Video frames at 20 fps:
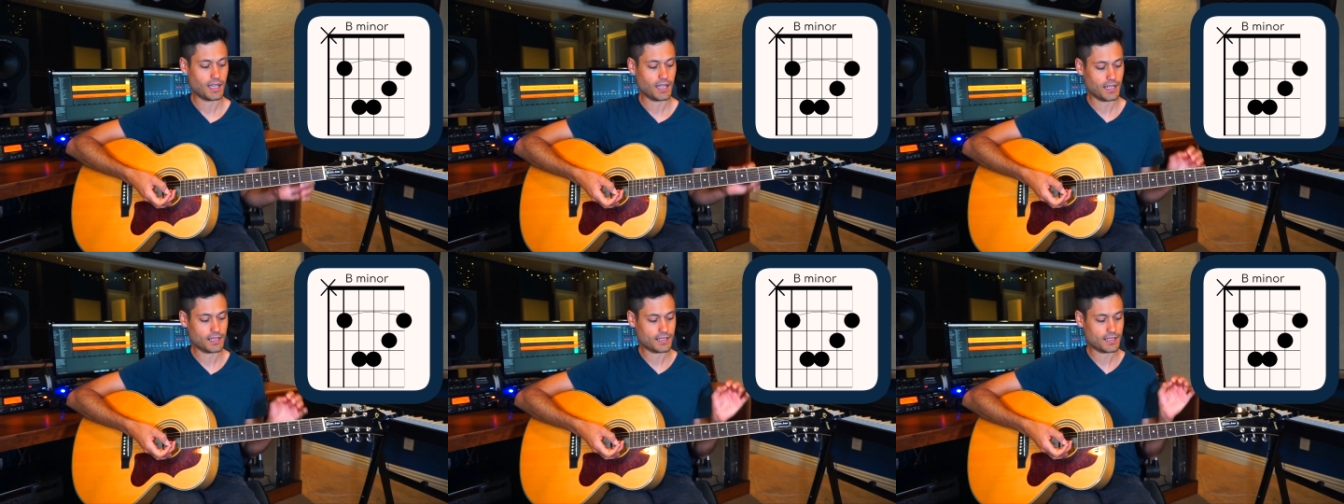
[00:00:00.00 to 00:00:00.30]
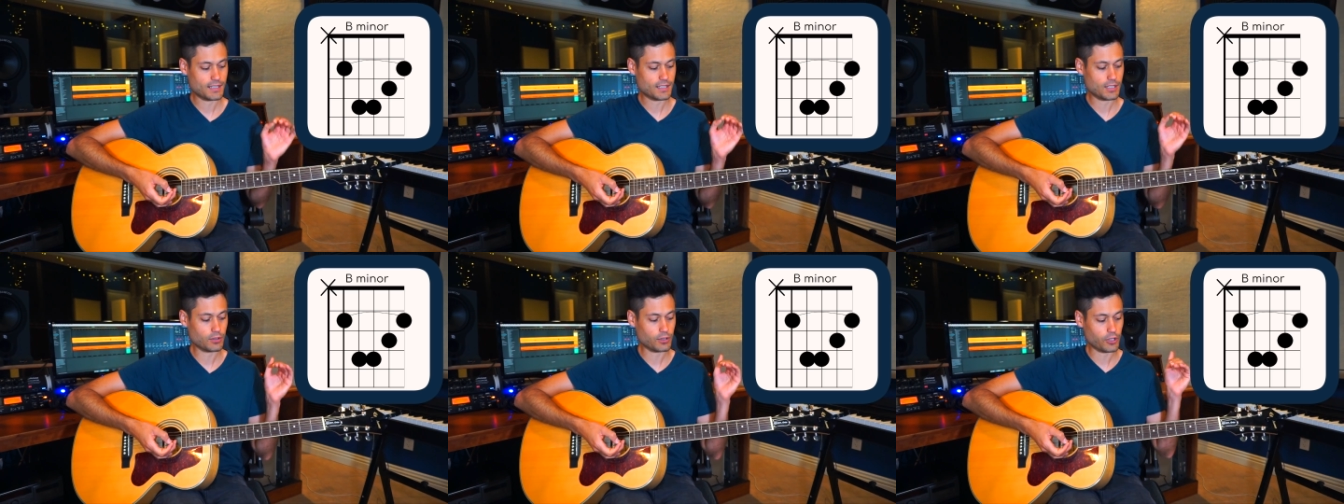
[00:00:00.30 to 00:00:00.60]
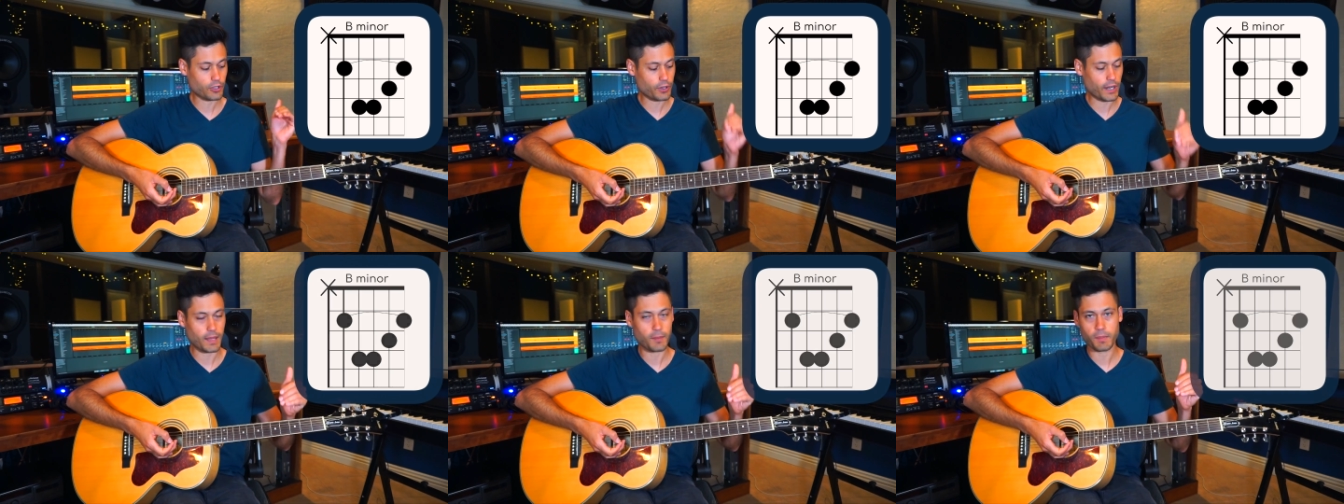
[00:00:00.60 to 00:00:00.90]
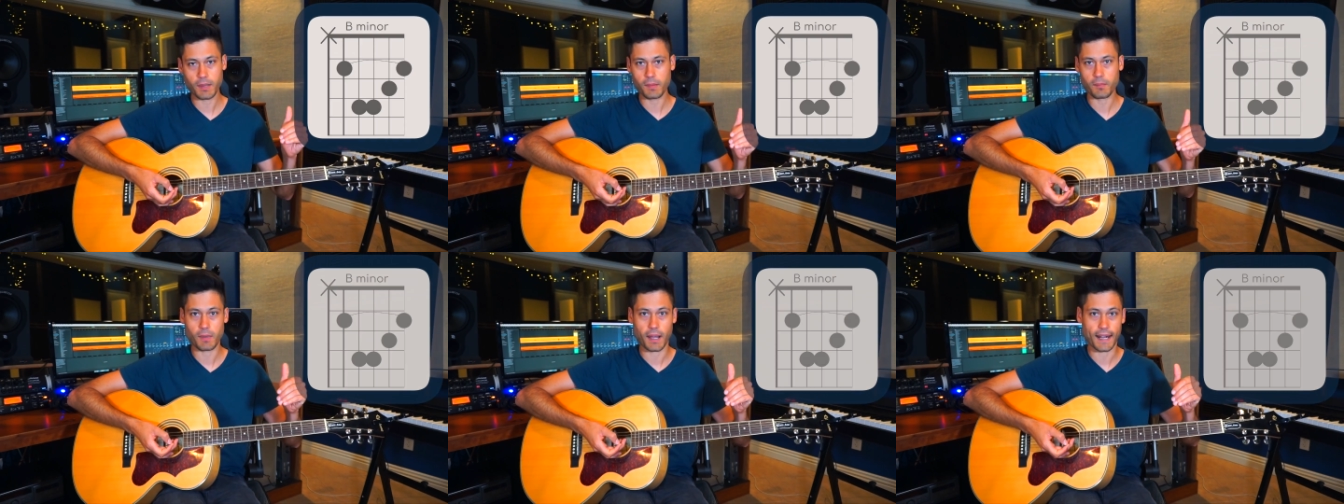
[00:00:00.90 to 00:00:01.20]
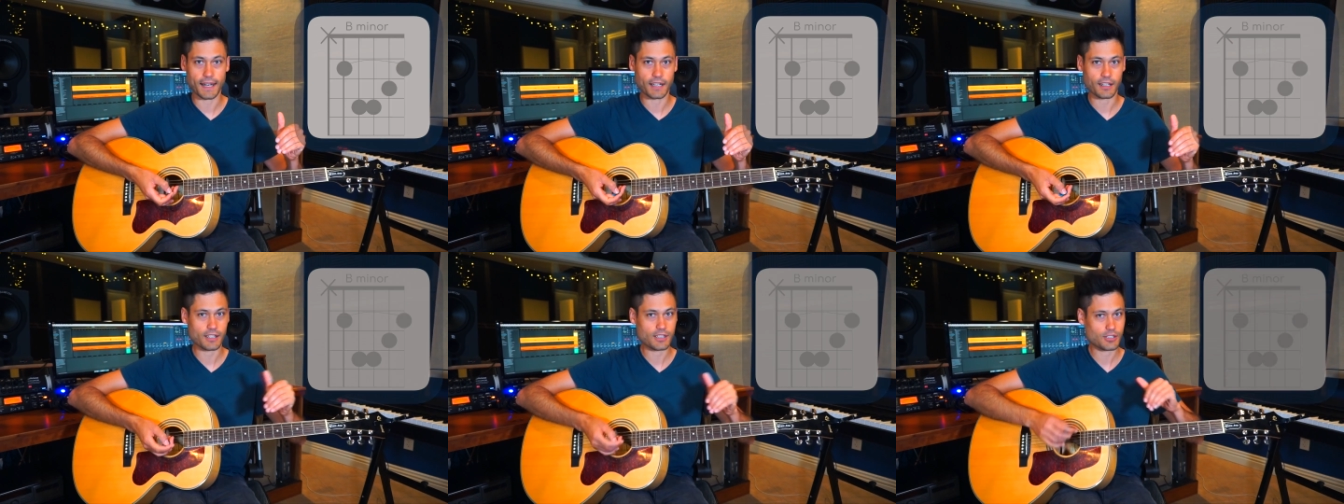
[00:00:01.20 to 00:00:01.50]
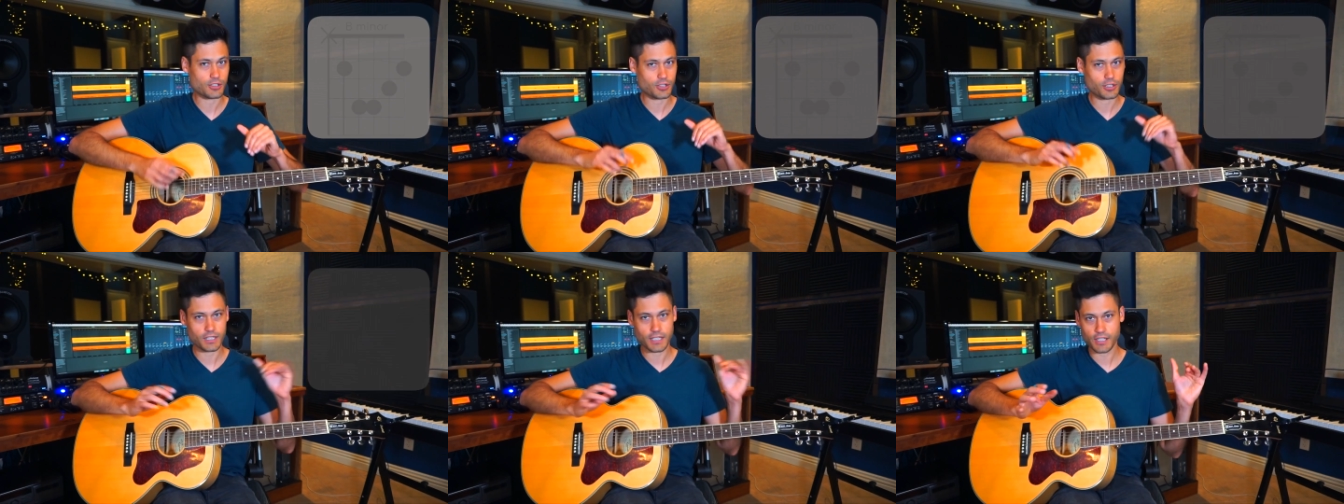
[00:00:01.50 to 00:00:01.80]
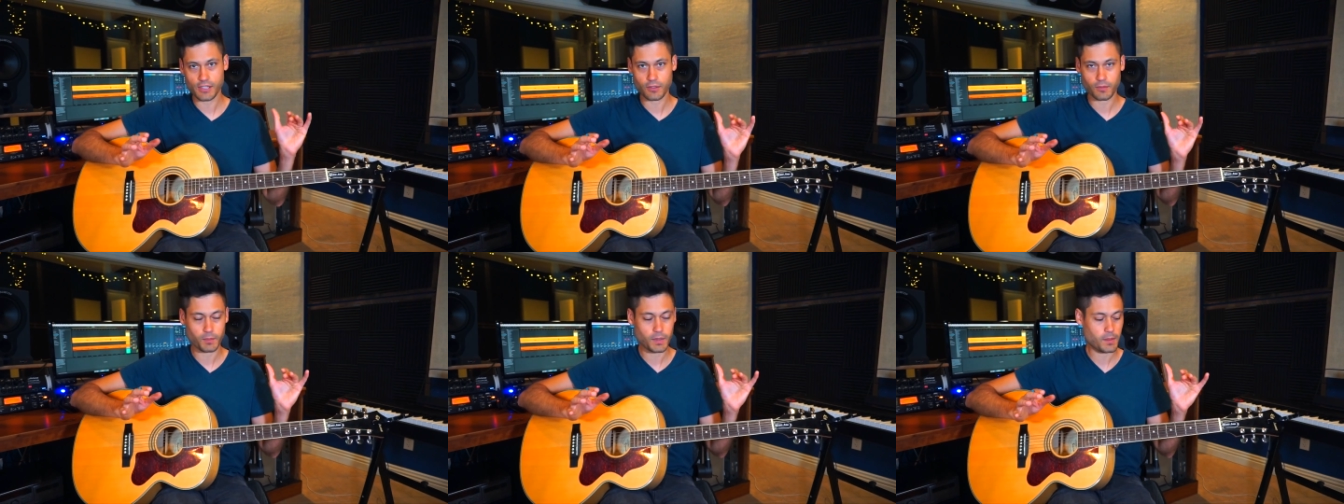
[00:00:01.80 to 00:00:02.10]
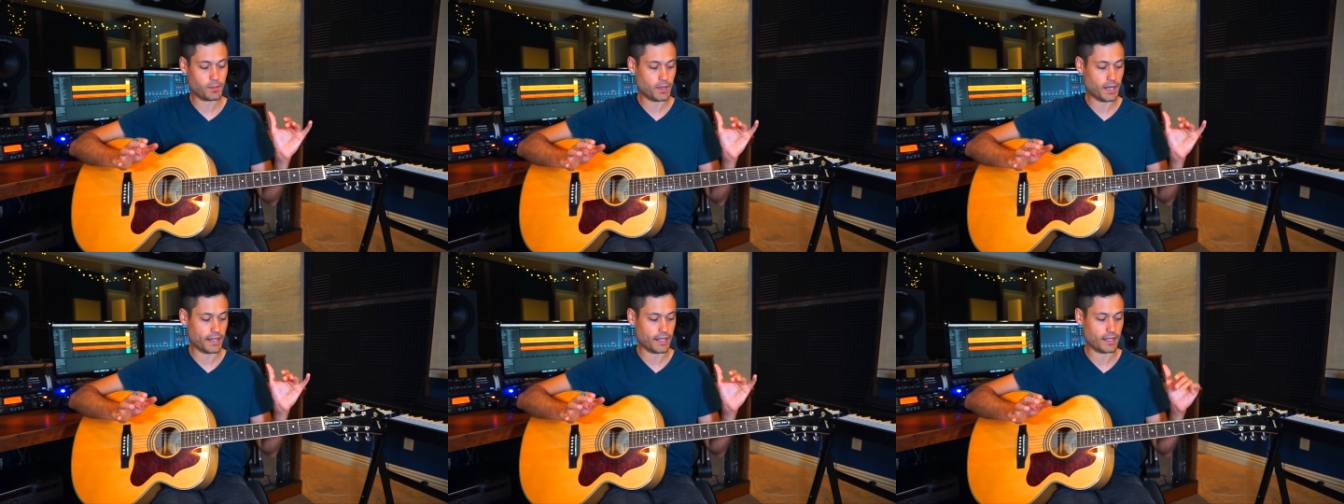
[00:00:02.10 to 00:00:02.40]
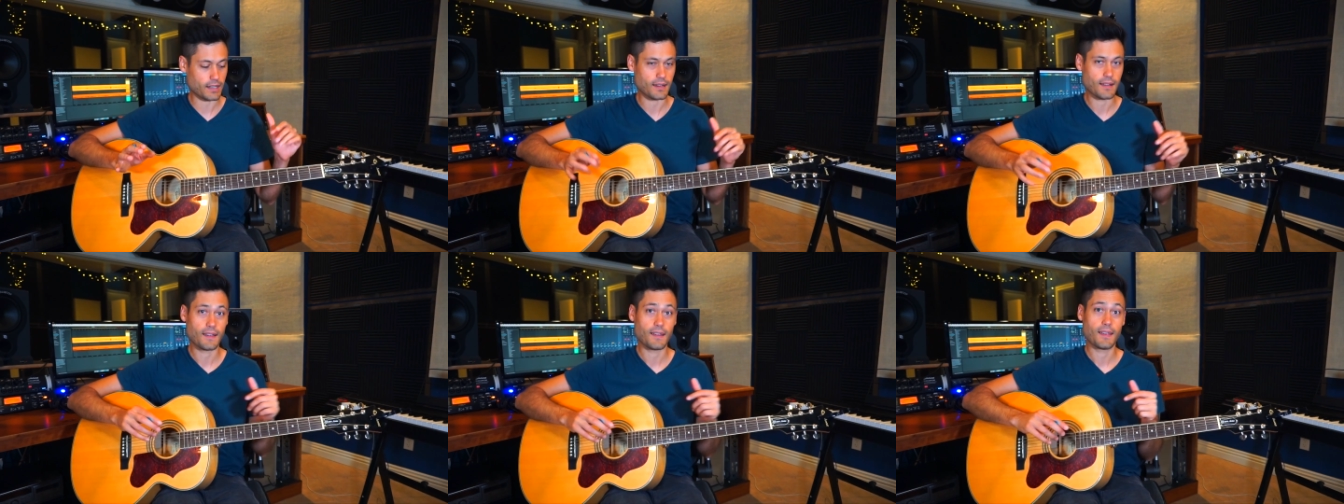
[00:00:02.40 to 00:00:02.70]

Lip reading: It's still a great B minor, it's traditional B minor.